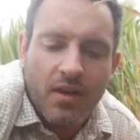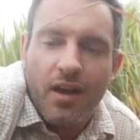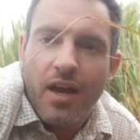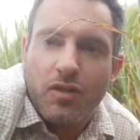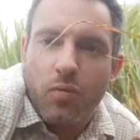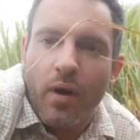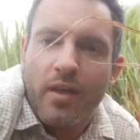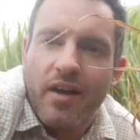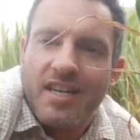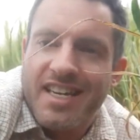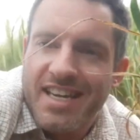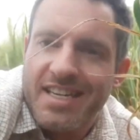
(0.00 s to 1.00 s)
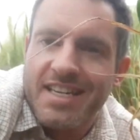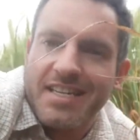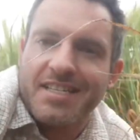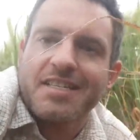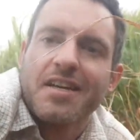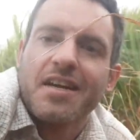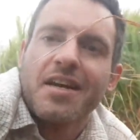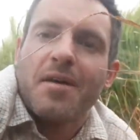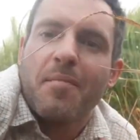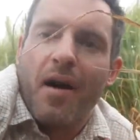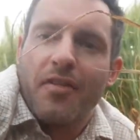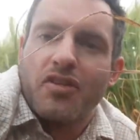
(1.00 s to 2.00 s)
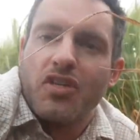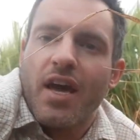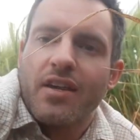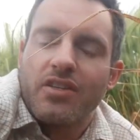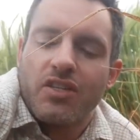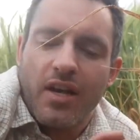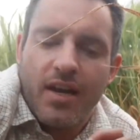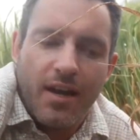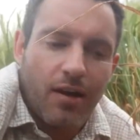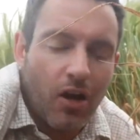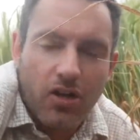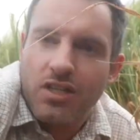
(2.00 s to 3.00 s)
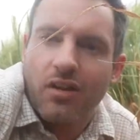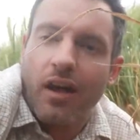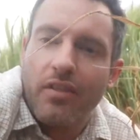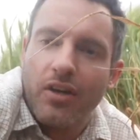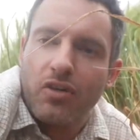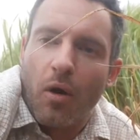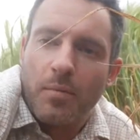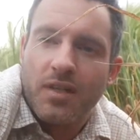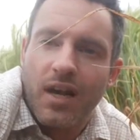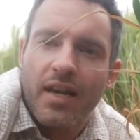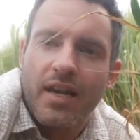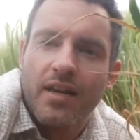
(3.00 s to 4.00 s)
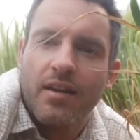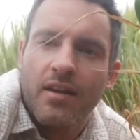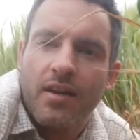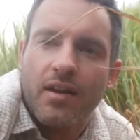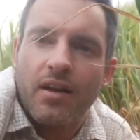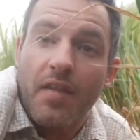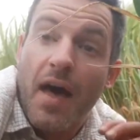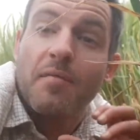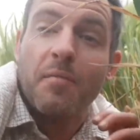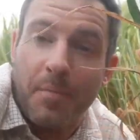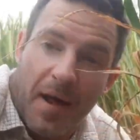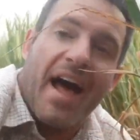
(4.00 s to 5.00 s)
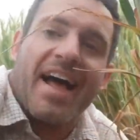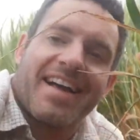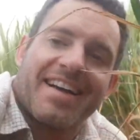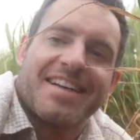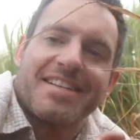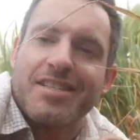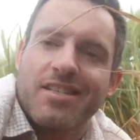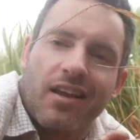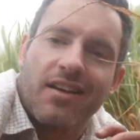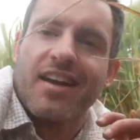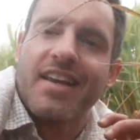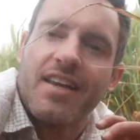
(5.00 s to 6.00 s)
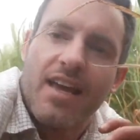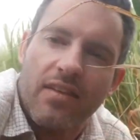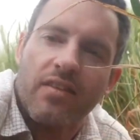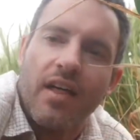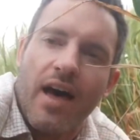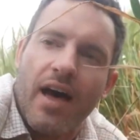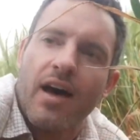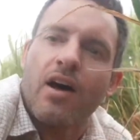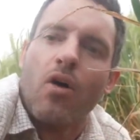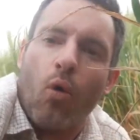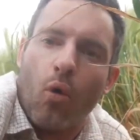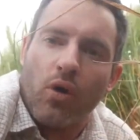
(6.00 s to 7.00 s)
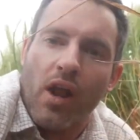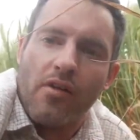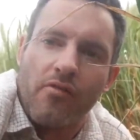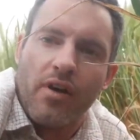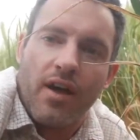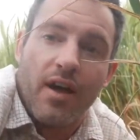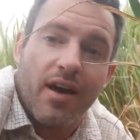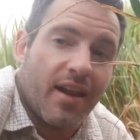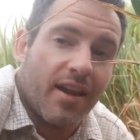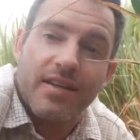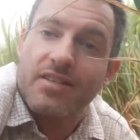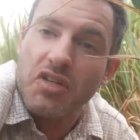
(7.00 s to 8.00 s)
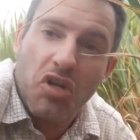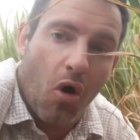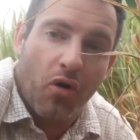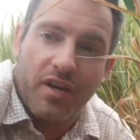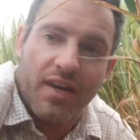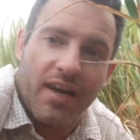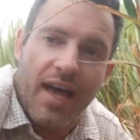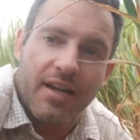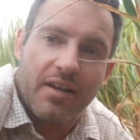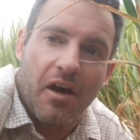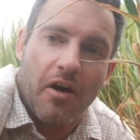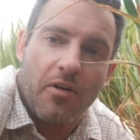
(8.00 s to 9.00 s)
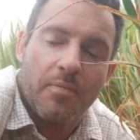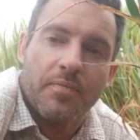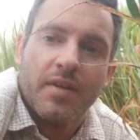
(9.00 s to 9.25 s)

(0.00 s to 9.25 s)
It's one of those hideous pathogens that looks like the crop's clean and then bang, it's suddenly in there all over it and it's not going to let go.